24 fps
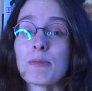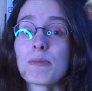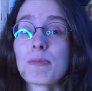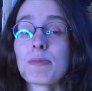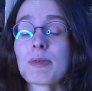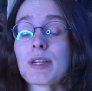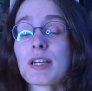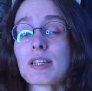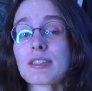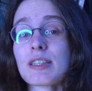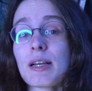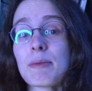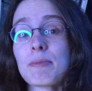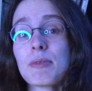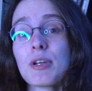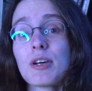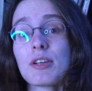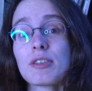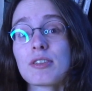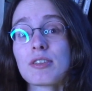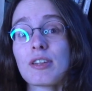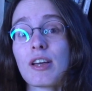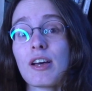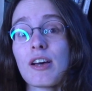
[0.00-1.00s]
Because I'm
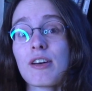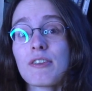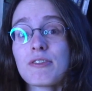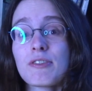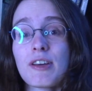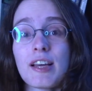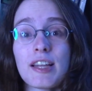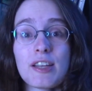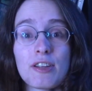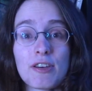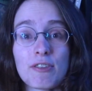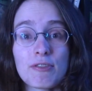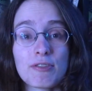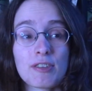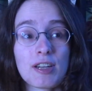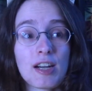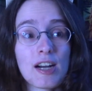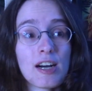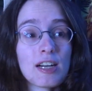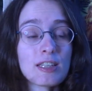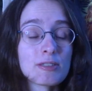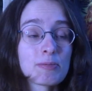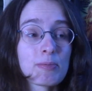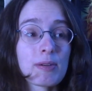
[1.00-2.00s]
not a fan of
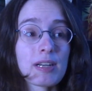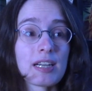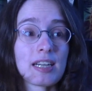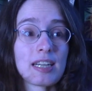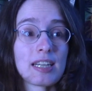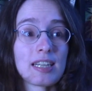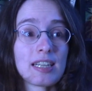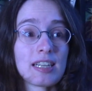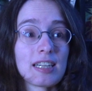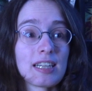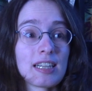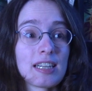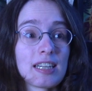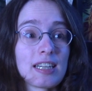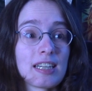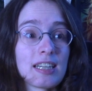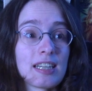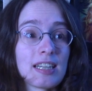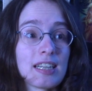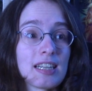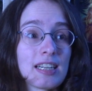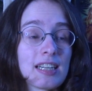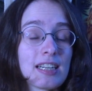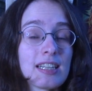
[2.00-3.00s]
cosplay
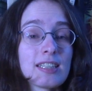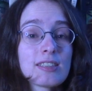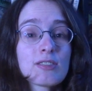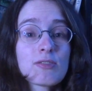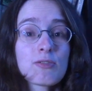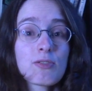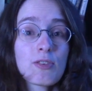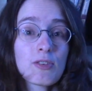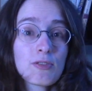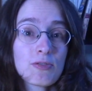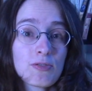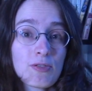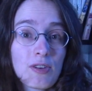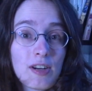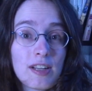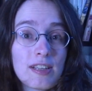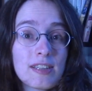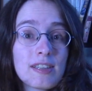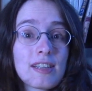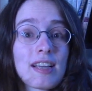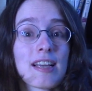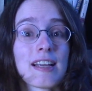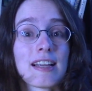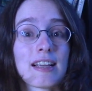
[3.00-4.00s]
is for
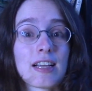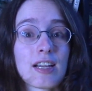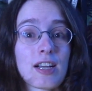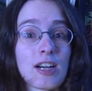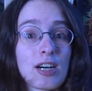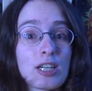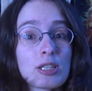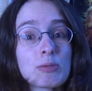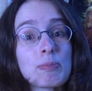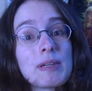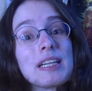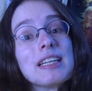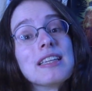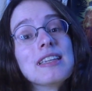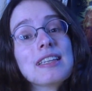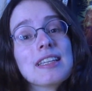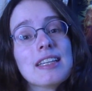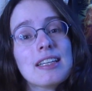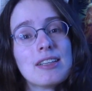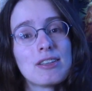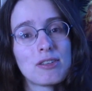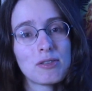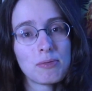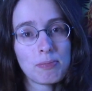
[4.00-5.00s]
fun, cosplay
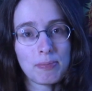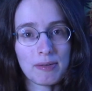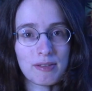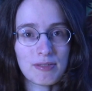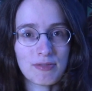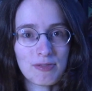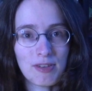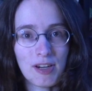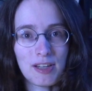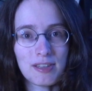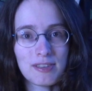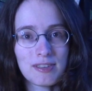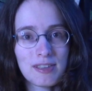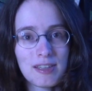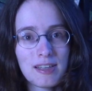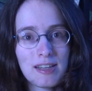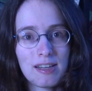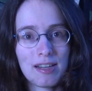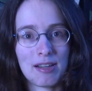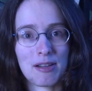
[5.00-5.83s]
need to be fun